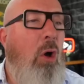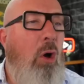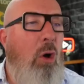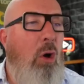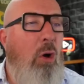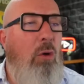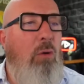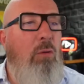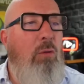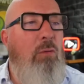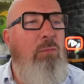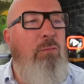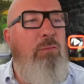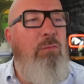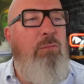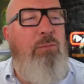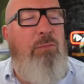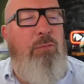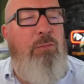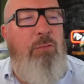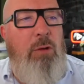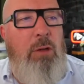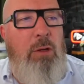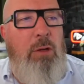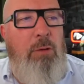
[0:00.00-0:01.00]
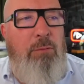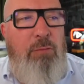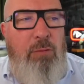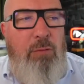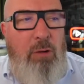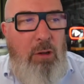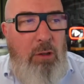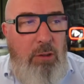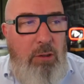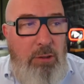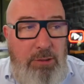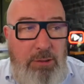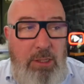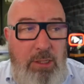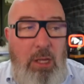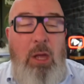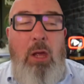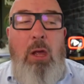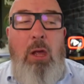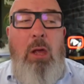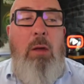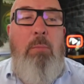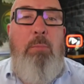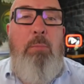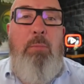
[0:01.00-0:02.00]
of France,
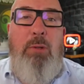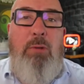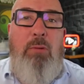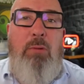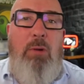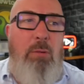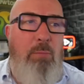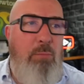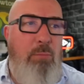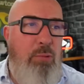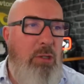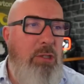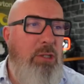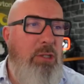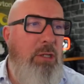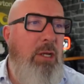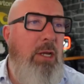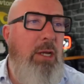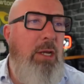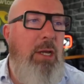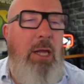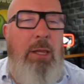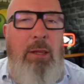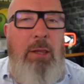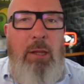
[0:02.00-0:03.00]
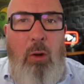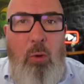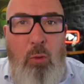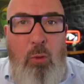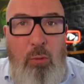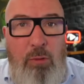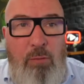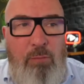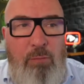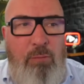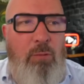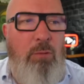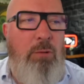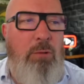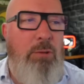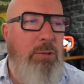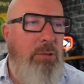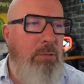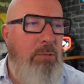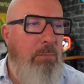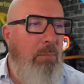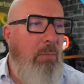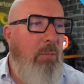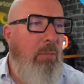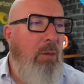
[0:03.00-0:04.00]
between Brittany and the
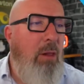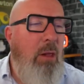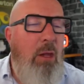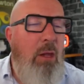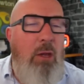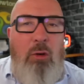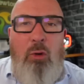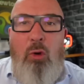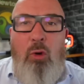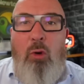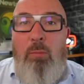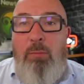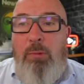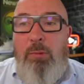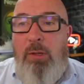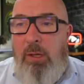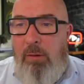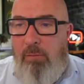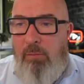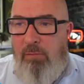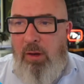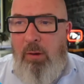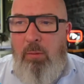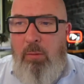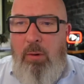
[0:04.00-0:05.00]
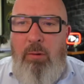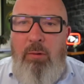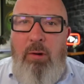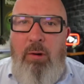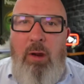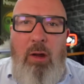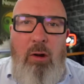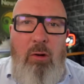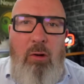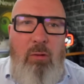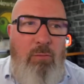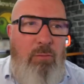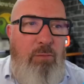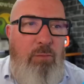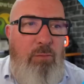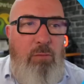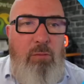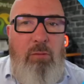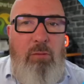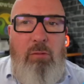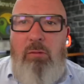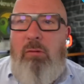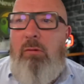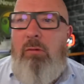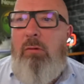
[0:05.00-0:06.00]
Hauts-de-France. Normandy, very well known
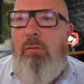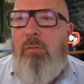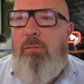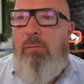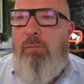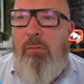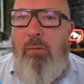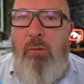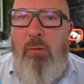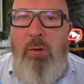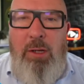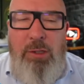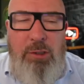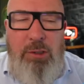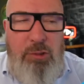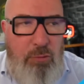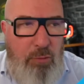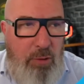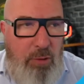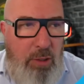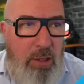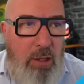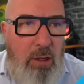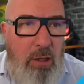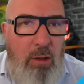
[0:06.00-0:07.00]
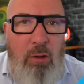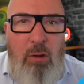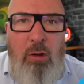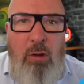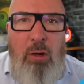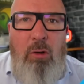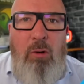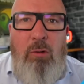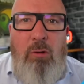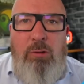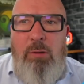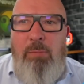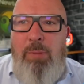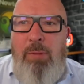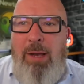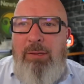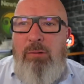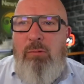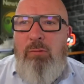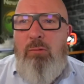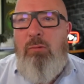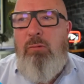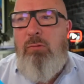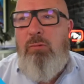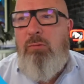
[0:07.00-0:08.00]
through history, lots of
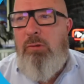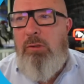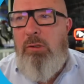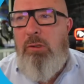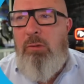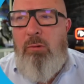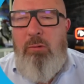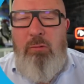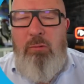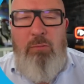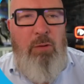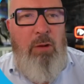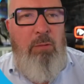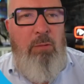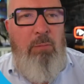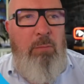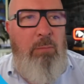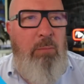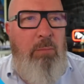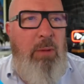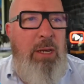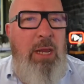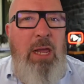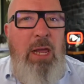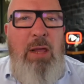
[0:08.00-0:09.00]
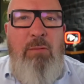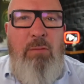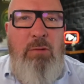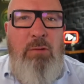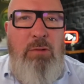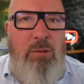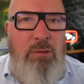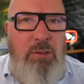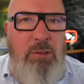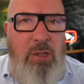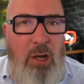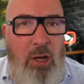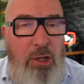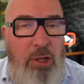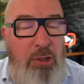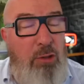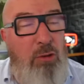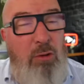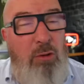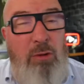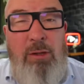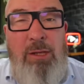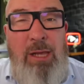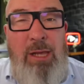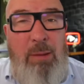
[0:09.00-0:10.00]
battles and all, very medieval side. You've
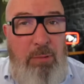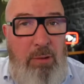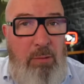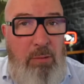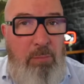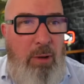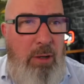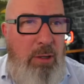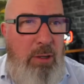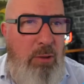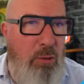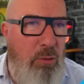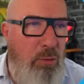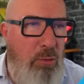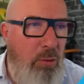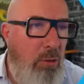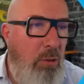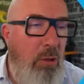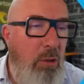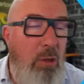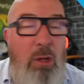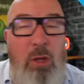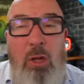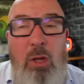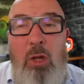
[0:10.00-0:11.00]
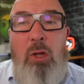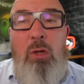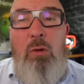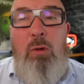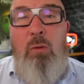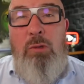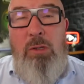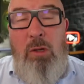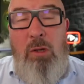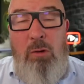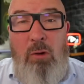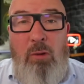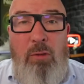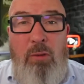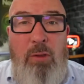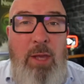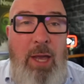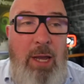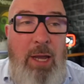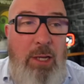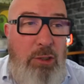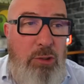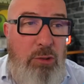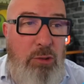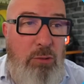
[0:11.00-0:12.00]
got the Tapis de Bayeux, you also got the
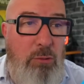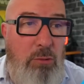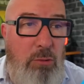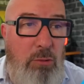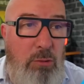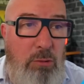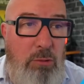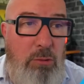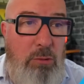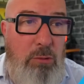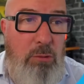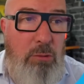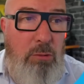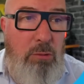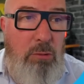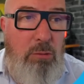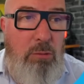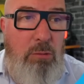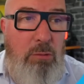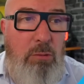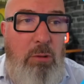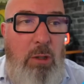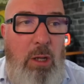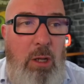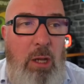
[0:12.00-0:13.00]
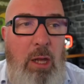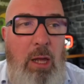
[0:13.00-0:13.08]
actual